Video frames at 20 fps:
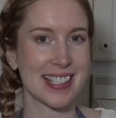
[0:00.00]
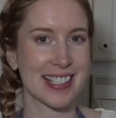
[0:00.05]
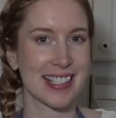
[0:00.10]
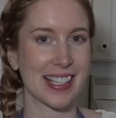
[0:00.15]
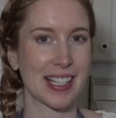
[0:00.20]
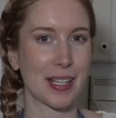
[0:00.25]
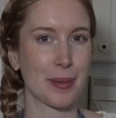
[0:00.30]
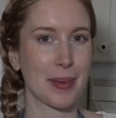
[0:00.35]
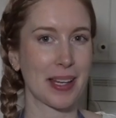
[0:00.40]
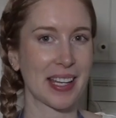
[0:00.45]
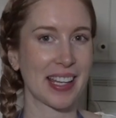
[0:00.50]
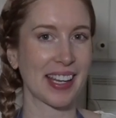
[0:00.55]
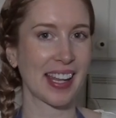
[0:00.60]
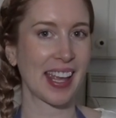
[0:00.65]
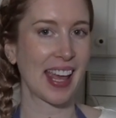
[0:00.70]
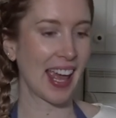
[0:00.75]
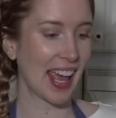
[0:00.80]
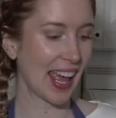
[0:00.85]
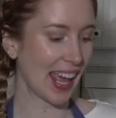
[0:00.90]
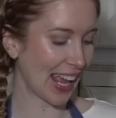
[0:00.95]

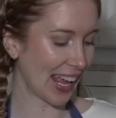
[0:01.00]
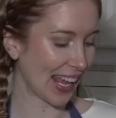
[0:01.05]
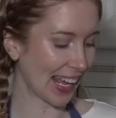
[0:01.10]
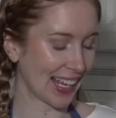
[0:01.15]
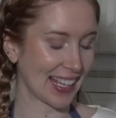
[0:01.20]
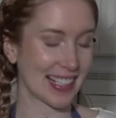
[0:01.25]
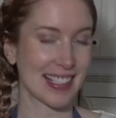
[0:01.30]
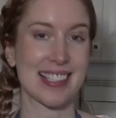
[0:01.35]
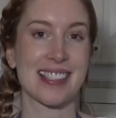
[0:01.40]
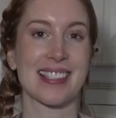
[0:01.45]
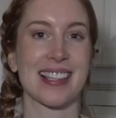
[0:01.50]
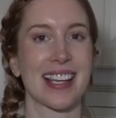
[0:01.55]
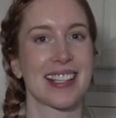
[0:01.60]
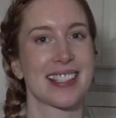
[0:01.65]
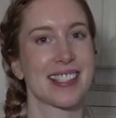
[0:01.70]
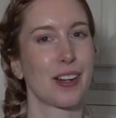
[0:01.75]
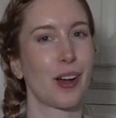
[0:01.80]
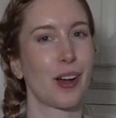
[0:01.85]
cinnamon, and sliced